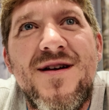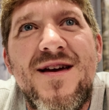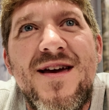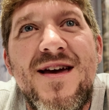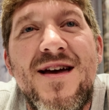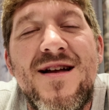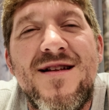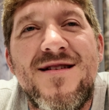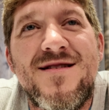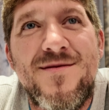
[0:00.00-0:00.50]

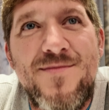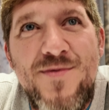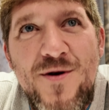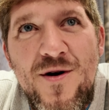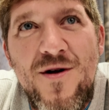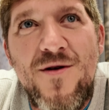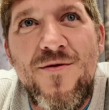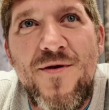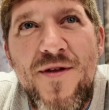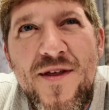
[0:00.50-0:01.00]
and
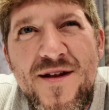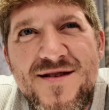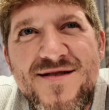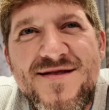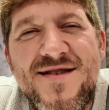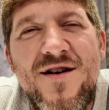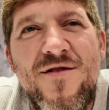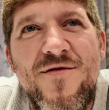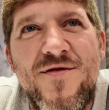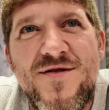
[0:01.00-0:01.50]
Nepal within
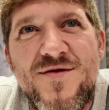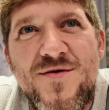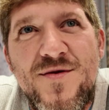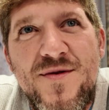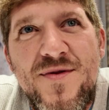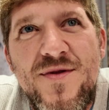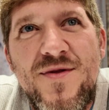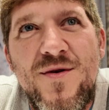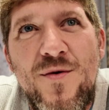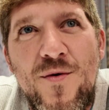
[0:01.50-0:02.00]
itself is
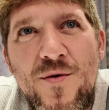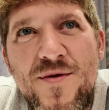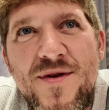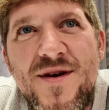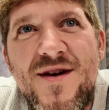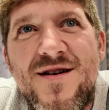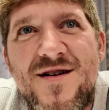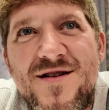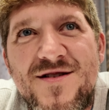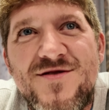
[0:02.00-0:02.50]
the
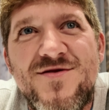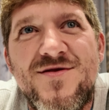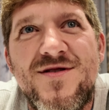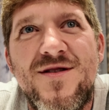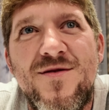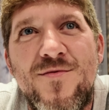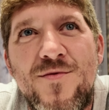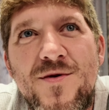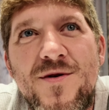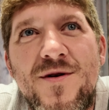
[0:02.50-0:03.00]
only country
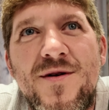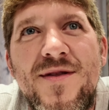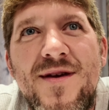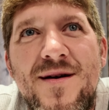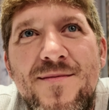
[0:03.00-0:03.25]
in the world,